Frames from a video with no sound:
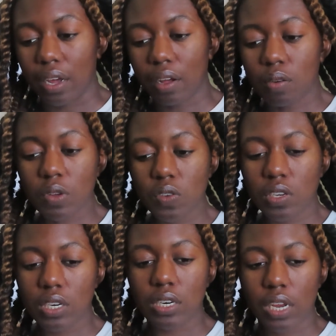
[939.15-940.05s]
I almost
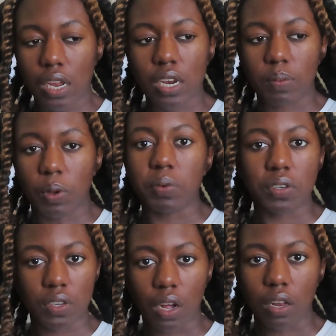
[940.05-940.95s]
didn't end up going
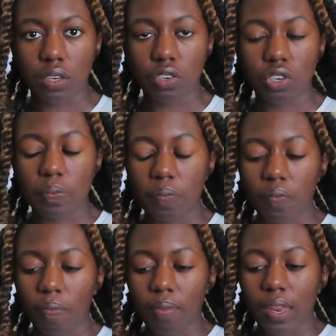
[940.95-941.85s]
to college
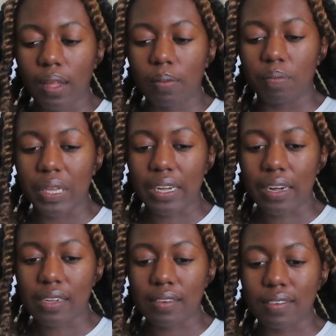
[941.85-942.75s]

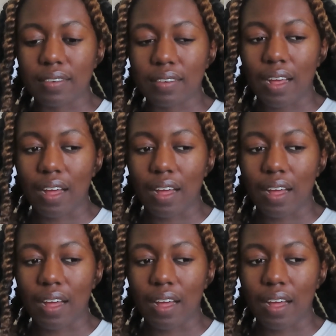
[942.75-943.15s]
because